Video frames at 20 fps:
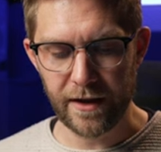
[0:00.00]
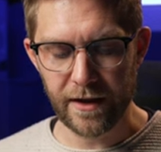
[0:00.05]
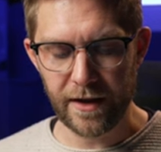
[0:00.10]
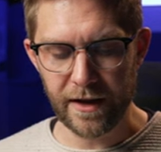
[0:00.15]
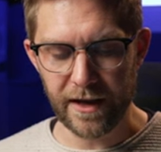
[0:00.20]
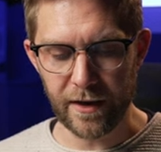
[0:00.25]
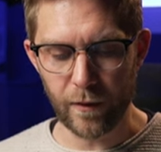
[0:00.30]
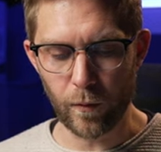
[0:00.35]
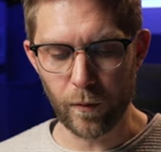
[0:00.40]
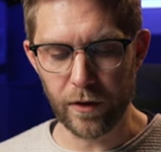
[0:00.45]

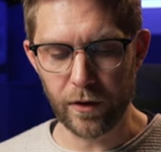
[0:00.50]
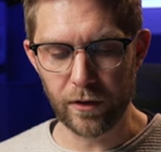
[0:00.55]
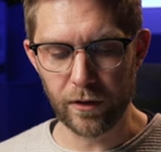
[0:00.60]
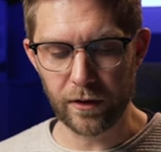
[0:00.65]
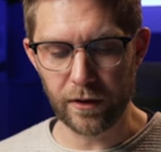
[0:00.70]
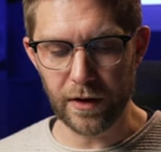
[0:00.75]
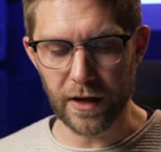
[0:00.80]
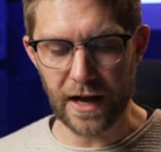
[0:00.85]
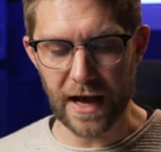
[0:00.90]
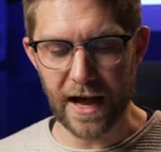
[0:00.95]
it
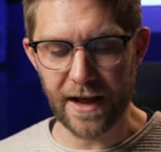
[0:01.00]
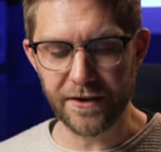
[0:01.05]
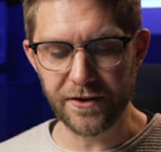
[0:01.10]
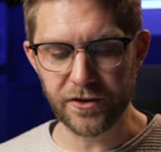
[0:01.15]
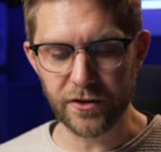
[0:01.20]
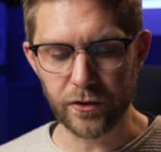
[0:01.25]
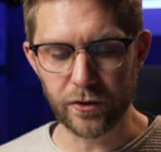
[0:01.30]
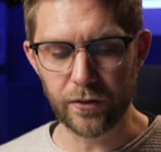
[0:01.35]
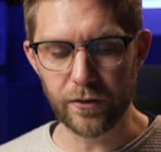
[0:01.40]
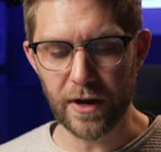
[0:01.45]
will
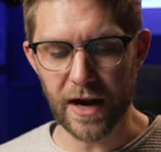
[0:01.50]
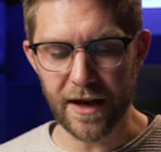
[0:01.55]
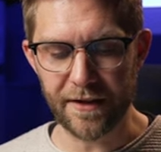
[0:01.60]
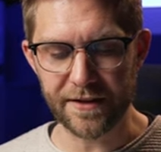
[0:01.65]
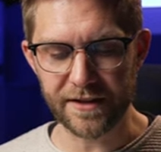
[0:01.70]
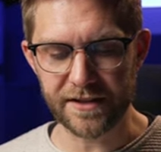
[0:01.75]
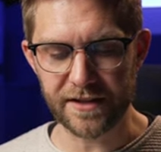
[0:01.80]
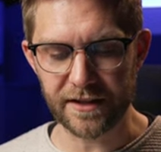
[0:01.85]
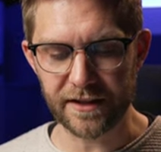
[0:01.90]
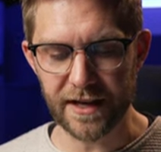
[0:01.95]
undo other
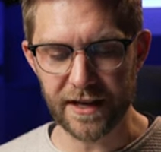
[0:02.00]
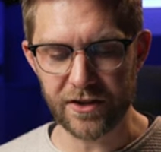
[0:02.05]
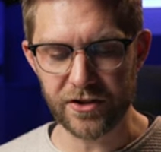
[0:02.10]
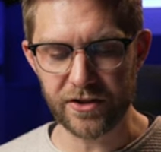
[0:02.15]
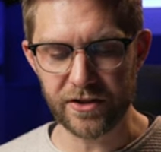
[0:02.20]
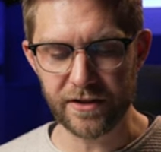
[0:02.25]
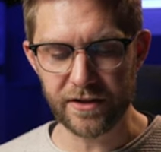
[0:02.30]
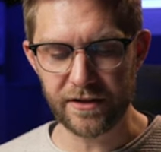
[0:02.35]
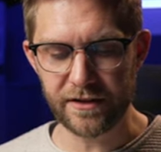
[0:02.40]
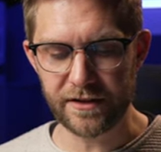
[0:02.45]

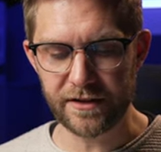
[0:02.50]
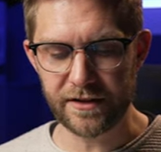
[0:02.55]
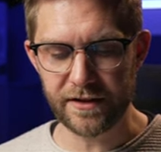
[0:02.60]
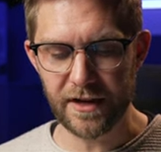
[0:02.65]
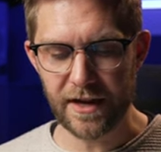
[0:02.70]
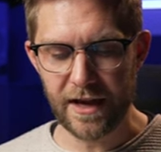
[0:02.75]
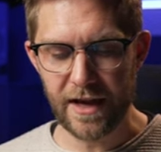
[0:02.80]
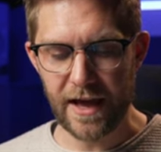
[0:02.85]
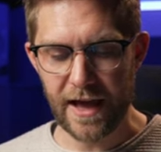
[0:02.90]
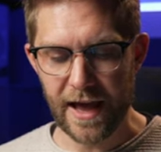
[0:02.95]
selections
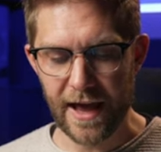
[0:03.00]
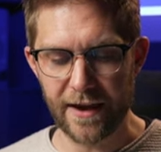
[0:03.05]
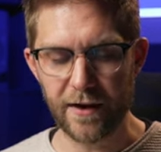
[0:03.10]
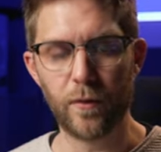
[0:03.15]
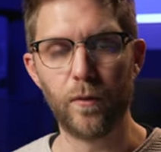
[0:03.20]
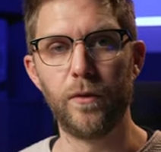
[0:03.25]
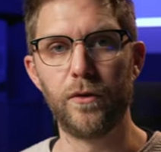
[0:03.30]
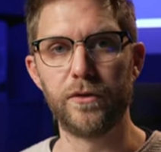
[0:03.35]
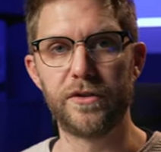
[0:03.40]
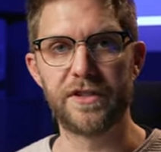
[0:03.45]
and it
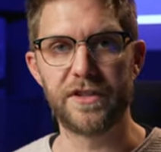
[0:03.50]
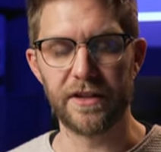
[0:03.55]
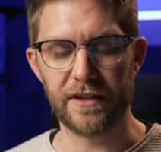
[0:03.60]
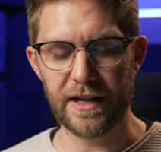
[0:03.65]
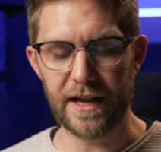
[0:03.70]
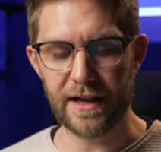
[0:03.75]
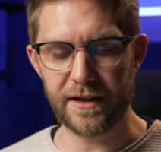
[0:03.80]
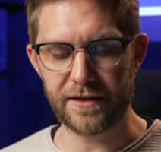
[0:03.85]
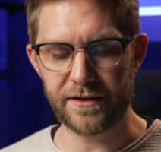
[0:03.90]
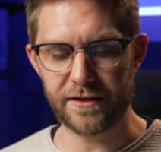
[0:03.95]
will
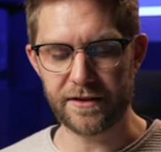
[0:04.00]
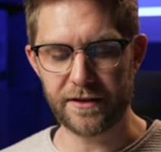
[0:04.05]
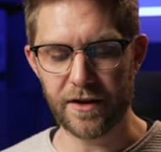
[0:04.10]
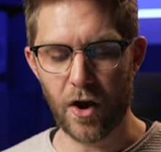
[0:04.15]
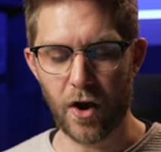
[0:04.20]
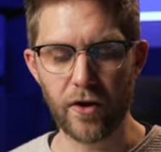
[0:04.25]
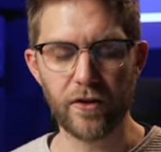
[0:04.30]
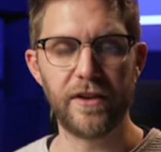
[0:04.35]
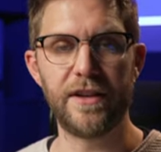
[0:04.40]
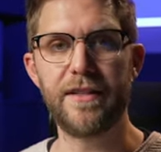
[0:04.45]
select
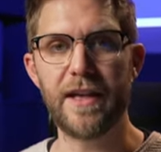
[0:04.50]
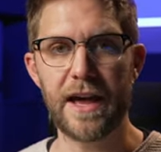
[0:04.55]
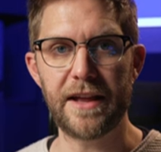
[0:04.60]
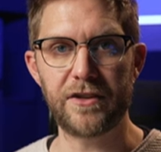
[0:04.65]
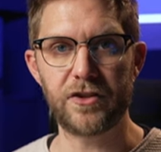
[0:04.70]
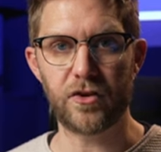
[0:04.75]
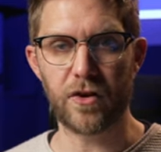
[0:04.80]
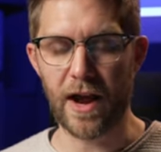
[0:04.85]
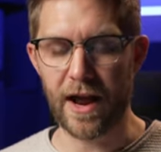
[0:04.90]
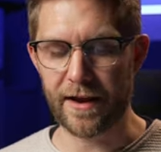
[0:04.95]
only that
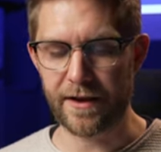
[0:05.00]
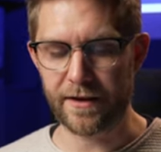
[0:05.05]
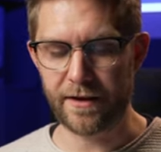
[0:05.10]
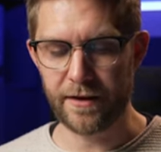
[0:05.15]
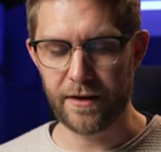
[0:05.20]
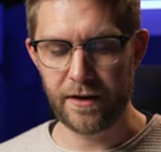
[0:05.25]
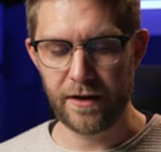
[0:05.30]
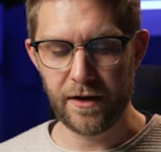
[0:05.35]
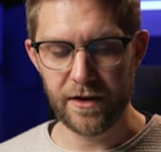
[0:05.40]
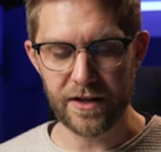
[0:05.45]
track.
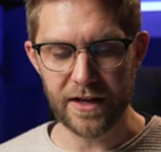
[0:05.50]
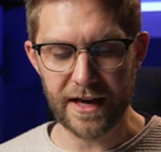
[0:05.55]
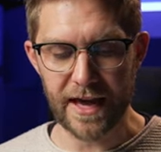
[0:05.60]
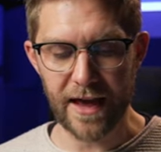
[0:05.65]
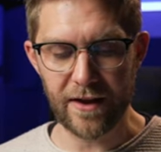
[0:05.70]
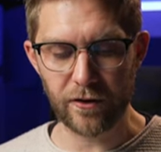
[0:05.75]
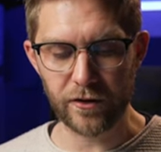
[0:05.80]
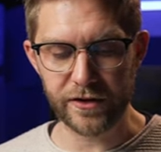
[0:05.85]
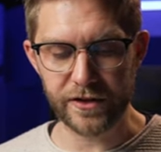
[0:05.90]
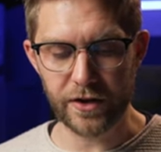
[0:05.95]
You can
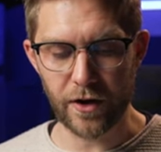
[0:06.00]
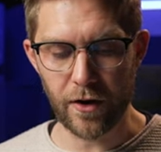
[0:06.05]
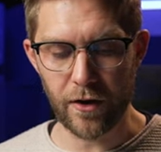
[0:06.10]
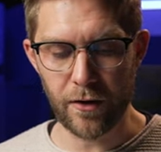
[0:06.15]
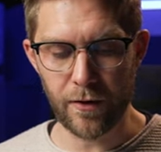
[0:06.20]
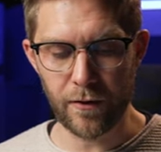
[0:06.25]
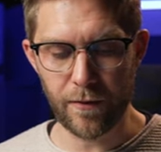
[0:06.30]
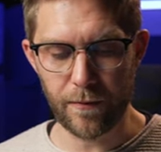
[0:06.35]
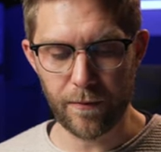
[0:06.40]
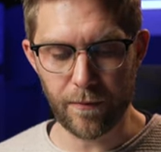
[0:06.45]

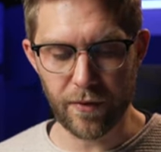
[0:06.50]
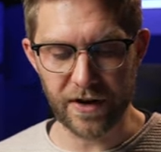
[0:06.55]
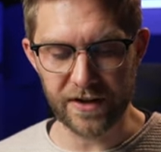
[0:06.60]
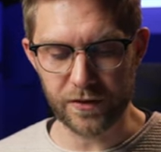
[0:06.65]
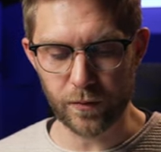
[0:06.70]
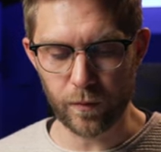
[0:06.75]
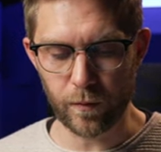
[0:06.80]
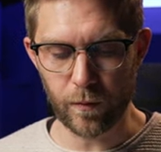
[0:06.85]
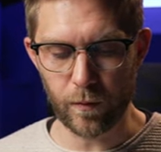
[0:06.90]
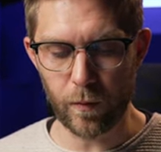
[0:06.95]
also press
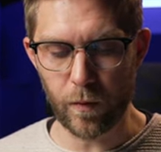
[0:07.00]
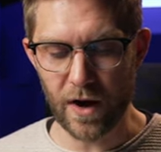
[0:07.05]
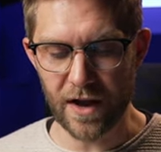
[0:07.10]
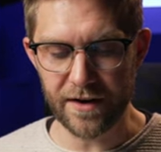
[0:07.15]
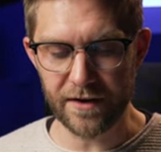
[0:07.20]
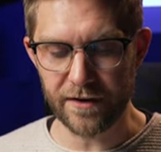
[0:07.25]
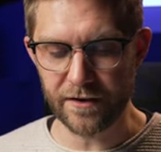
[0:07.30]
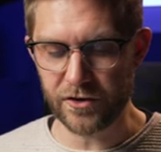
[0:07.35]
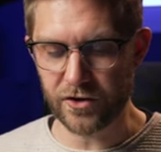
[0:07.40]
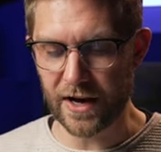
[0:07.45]

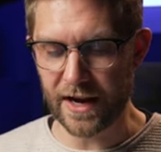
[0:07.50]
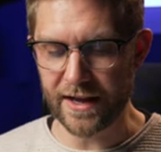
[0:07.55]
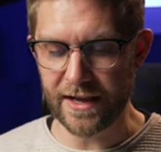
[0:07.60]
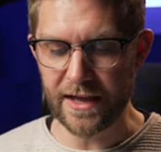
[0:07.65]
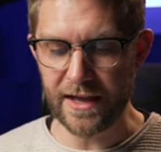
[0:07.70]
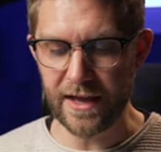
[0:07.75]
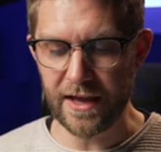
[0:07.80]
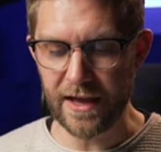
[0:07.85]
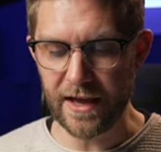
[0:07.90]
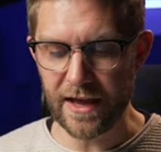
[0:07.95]
one track
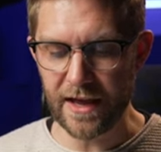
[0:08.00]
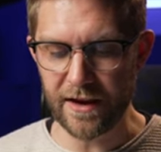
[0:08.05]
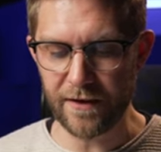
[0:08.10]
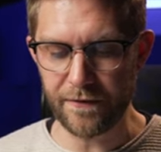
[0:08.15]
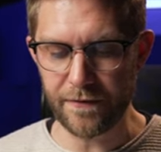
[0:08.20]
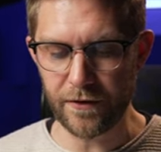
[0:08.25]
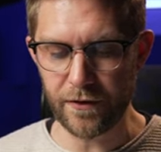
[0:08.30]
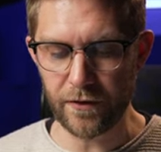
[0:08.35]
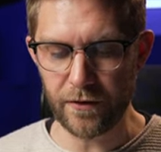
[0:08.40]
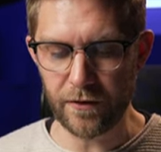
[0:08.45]
here, and if
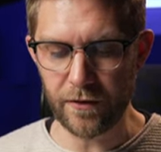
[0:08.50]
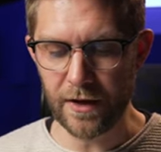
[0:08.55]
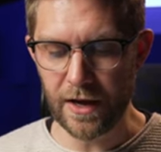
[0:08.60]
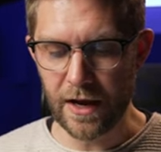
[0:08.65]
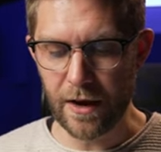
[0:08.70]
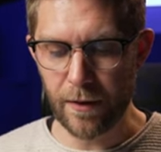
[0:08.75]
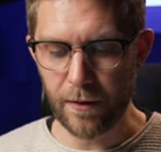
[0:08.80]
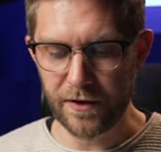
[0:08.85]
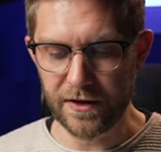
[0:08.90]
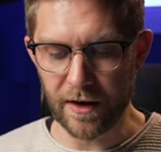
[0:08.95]
you
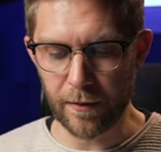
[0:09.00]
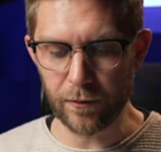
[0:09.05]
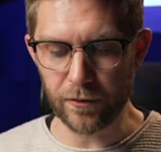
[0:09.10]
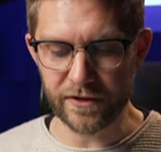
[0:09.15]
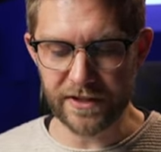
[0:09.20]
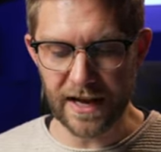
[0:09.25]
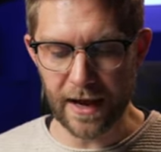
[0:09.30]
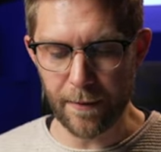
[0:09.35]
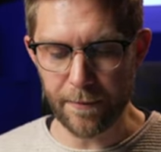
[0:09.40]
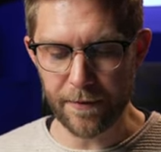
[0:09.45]
double
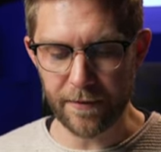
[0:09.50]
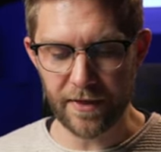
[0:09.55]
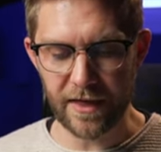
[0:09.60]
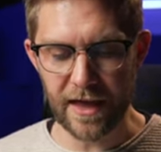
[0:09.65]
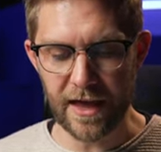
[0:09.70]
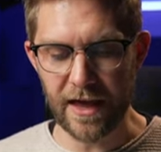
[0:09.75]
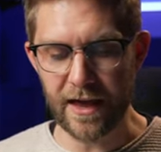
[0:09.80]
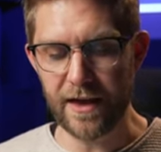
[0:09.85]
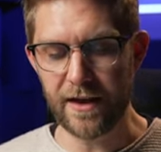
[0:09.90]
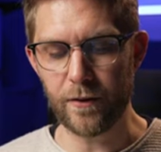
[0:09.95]
tap
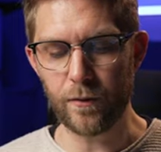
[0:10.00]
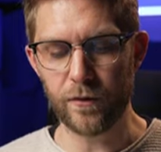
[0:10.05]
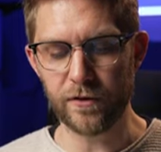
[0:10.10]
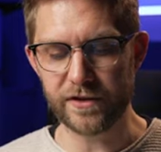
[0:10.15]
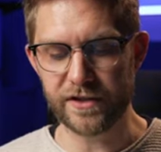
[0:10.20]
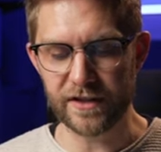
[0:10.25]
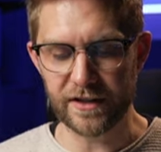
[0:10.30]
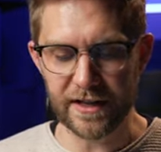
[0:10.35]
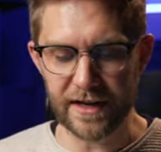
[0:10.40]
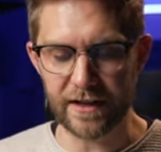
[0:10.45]
there, it will
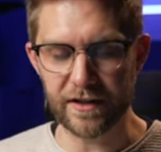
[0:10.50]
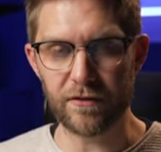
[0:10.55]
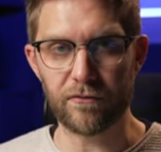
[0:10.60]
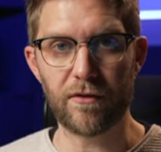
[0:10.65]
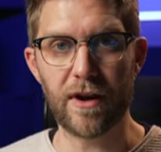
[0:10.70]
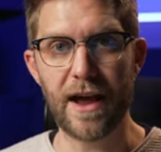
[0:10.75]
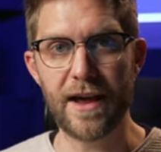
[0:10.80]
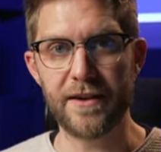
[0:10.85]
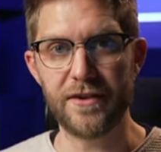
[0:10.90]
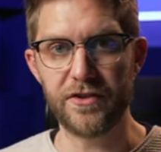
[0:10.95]
select the
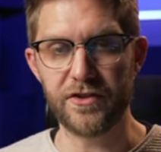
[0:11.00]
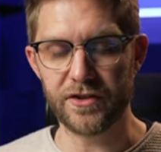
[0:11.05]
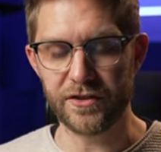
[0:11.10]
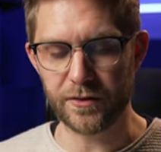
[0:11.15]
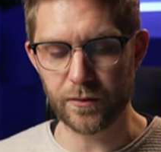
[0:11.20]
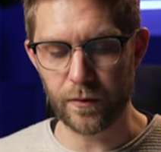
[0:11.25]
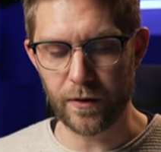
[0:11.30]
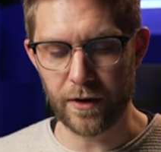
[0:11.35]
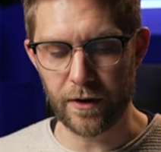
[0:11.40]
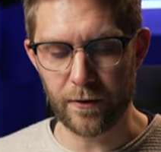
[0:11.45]
range as
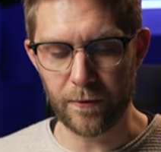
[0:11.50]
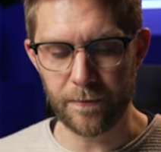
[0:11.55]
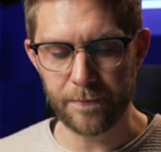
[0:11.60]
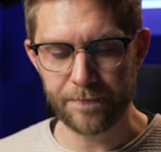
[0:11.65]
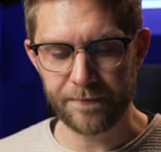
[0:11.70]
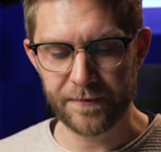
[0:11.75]
well.